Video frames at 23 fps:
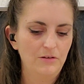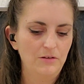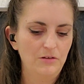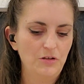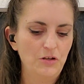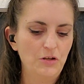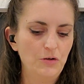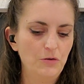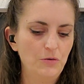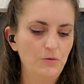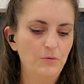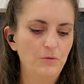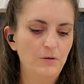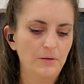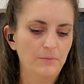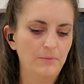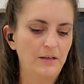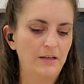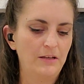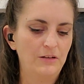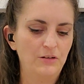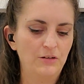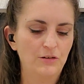You
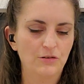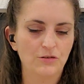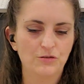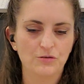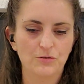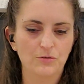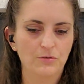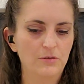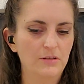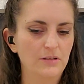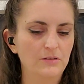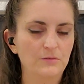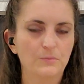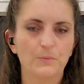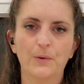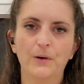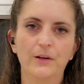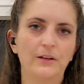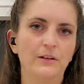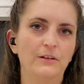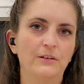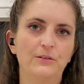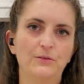coming into your truth is
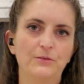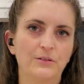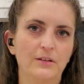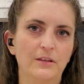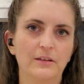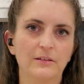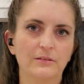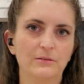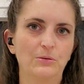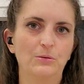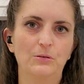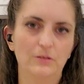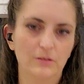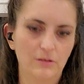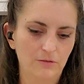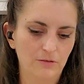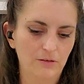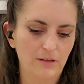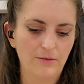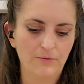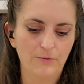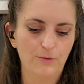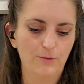bringing you to this whole
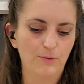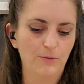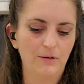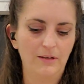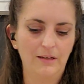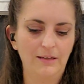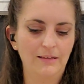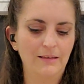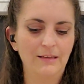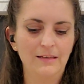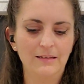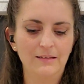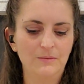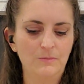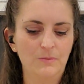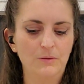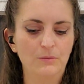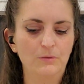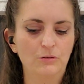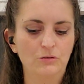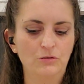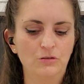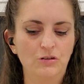other level where like these
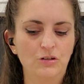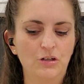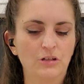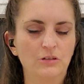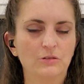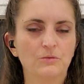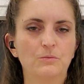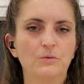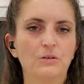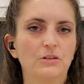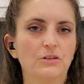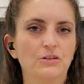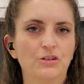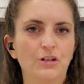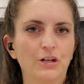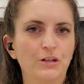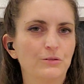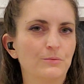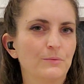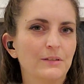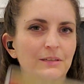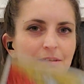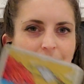people's
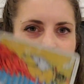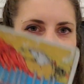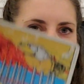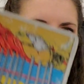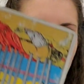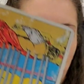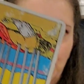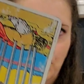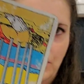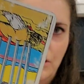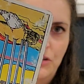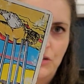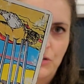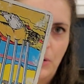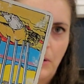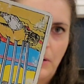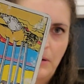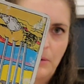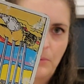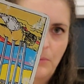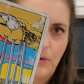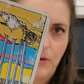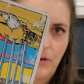judgments can't reach you
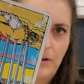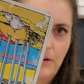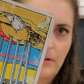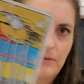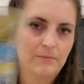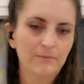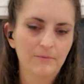anymore.